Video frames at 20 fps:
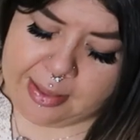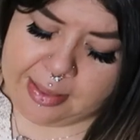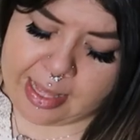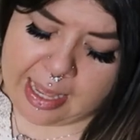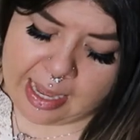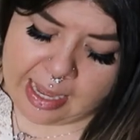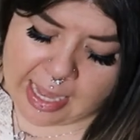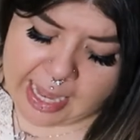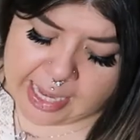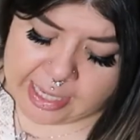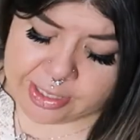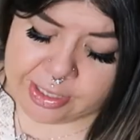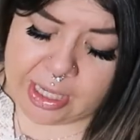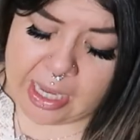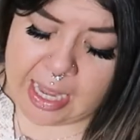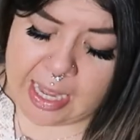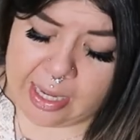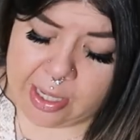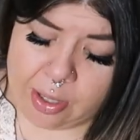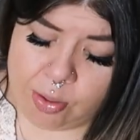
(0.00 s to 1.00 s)
They
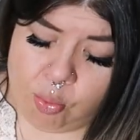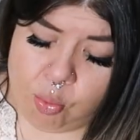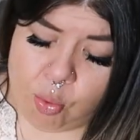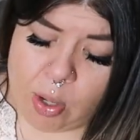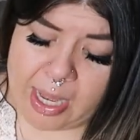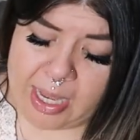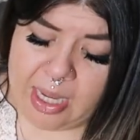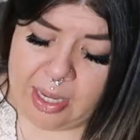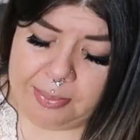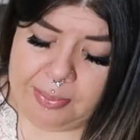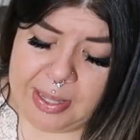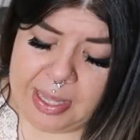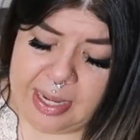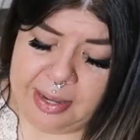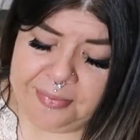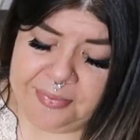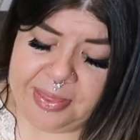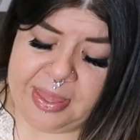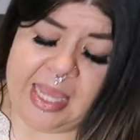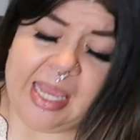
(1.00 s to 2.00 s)
actually had quite a bit
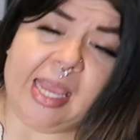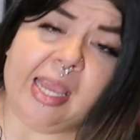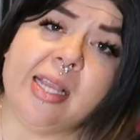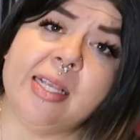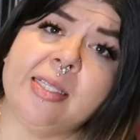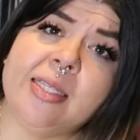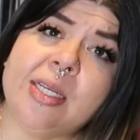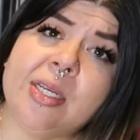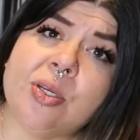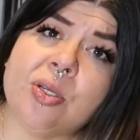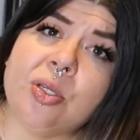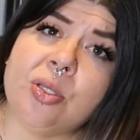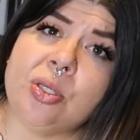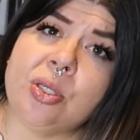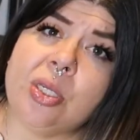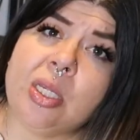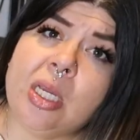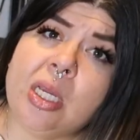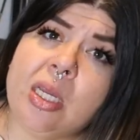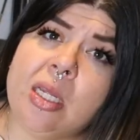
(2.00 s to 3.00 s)
of things,
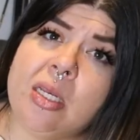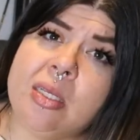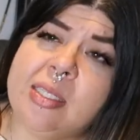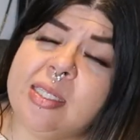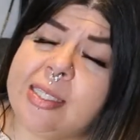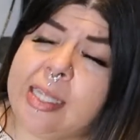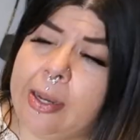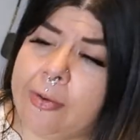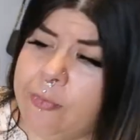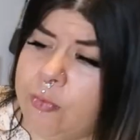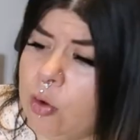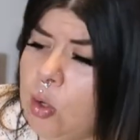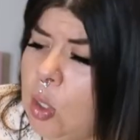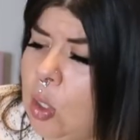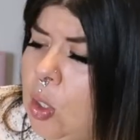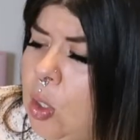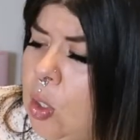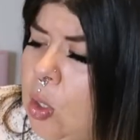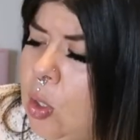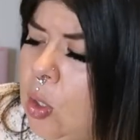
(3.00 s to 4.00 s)
including
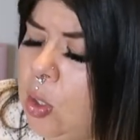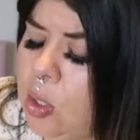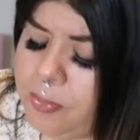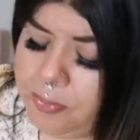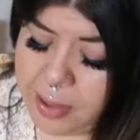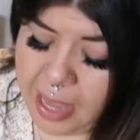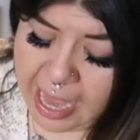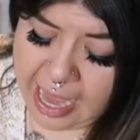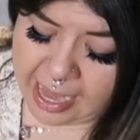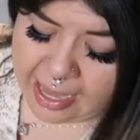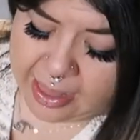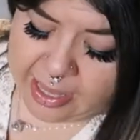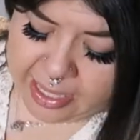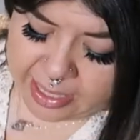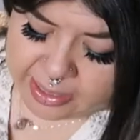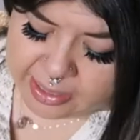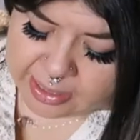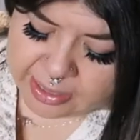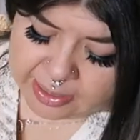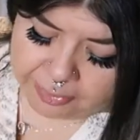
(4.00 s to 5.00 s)
several
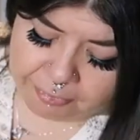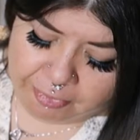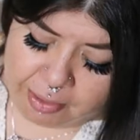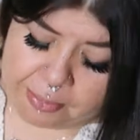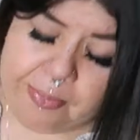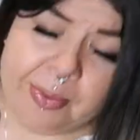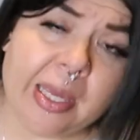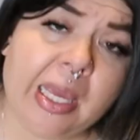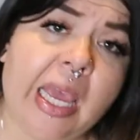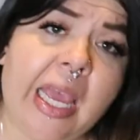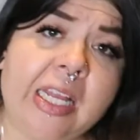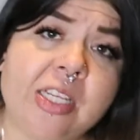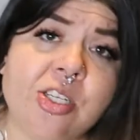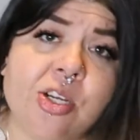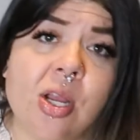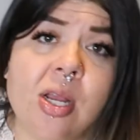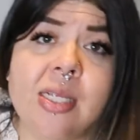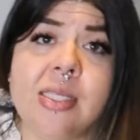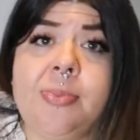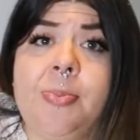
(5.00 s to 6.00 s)
palettes from B H
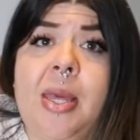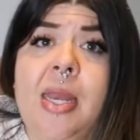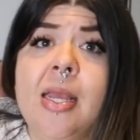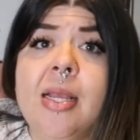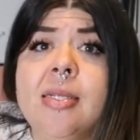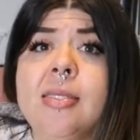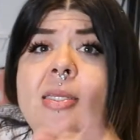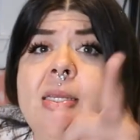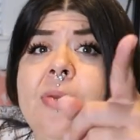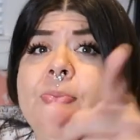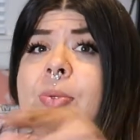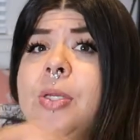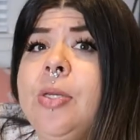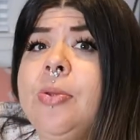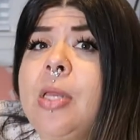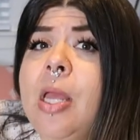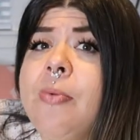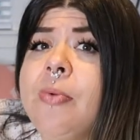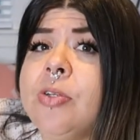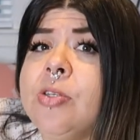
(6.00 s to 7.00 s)
Cosmetics. And if you
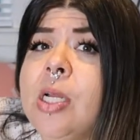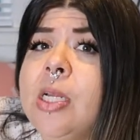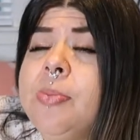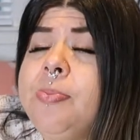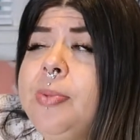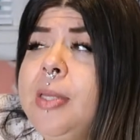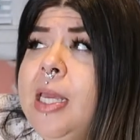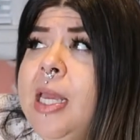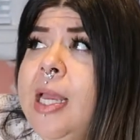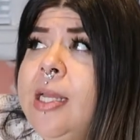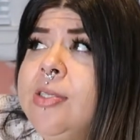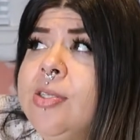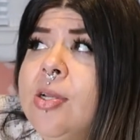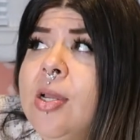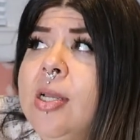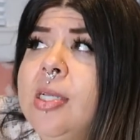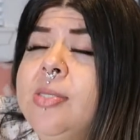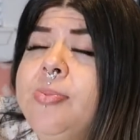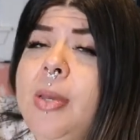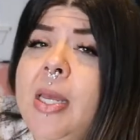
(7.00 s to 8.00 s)
never tried B H
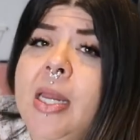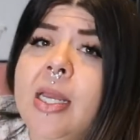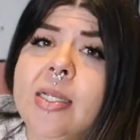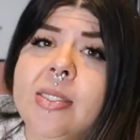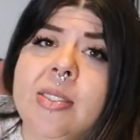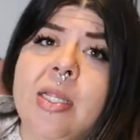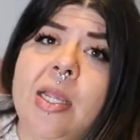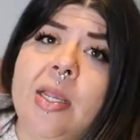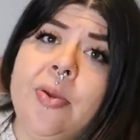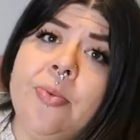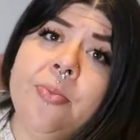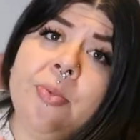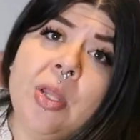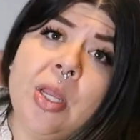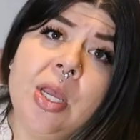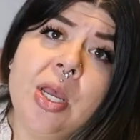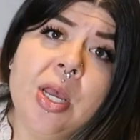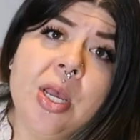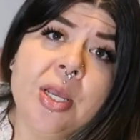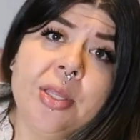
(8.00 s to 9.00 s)
Cosmetics, like
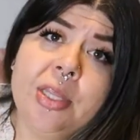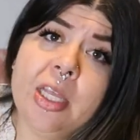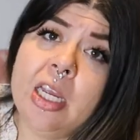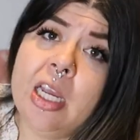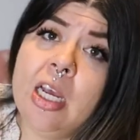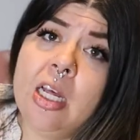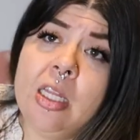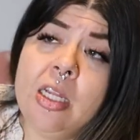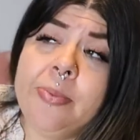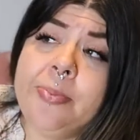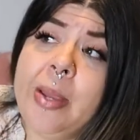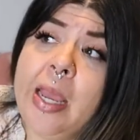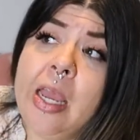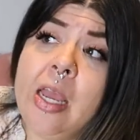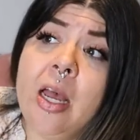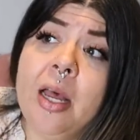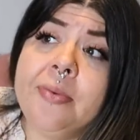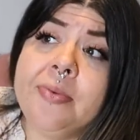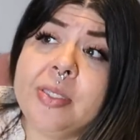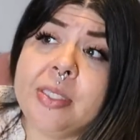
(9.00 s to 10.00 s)
the color
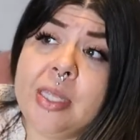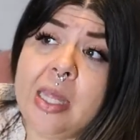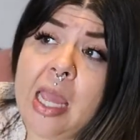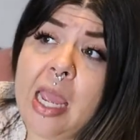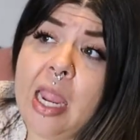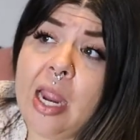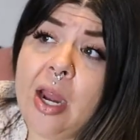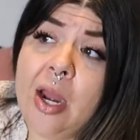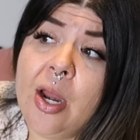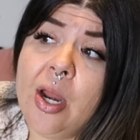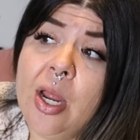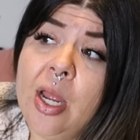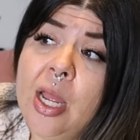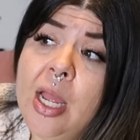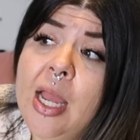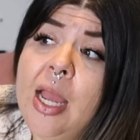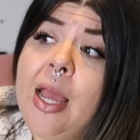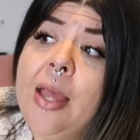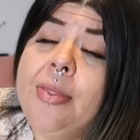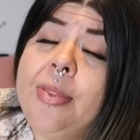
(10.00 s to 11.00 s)
payoffs there,
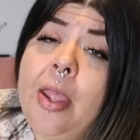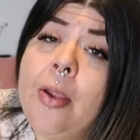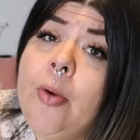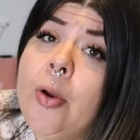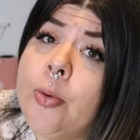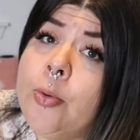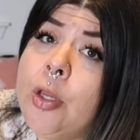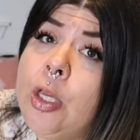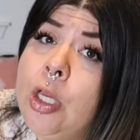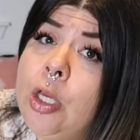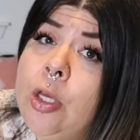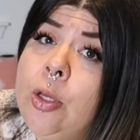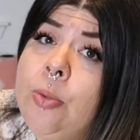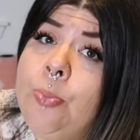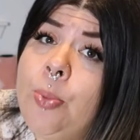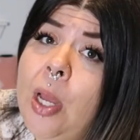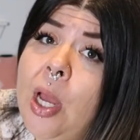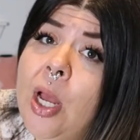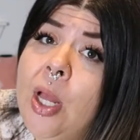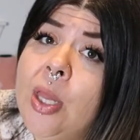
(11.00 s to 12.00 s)
they were cute
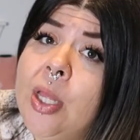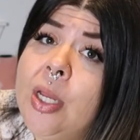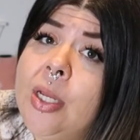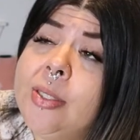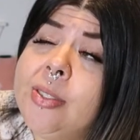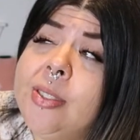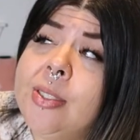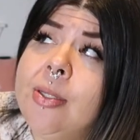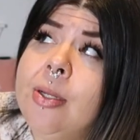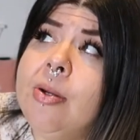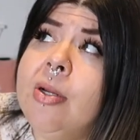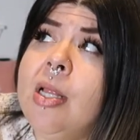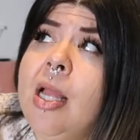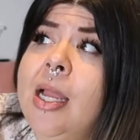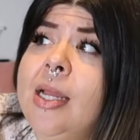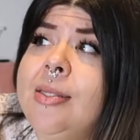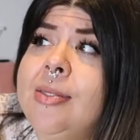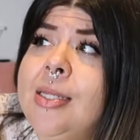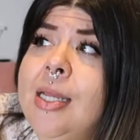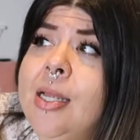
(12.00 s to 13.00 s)
palettes and they were
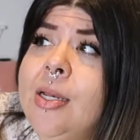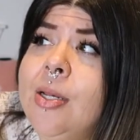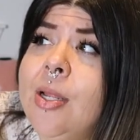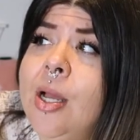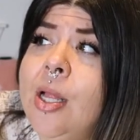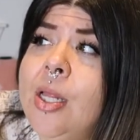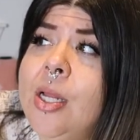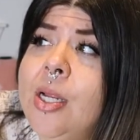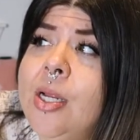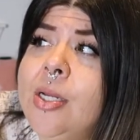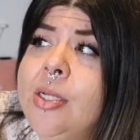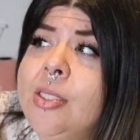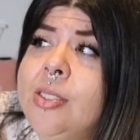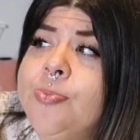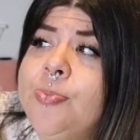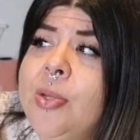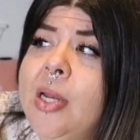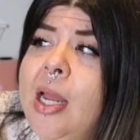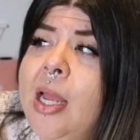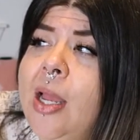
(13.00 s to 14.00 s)
like ten dollars.
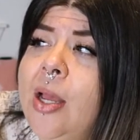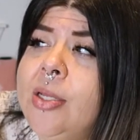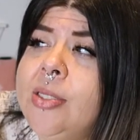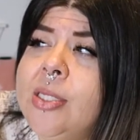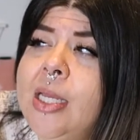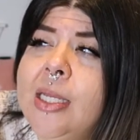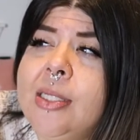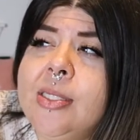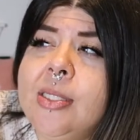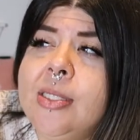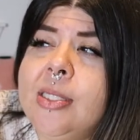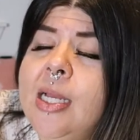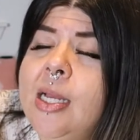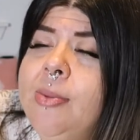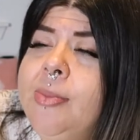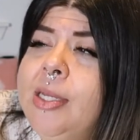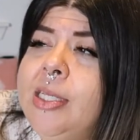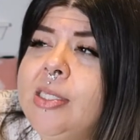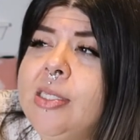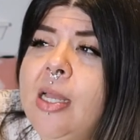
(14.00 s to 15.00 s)
But I also had to
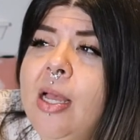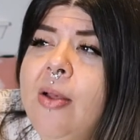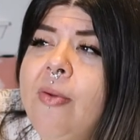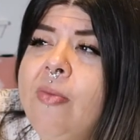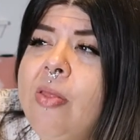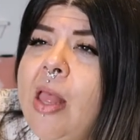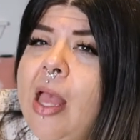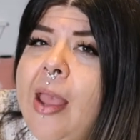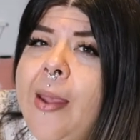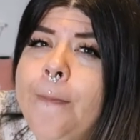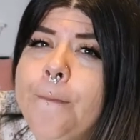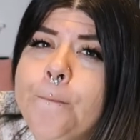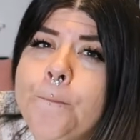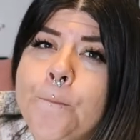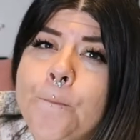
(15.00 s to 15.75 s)
tell myself, like,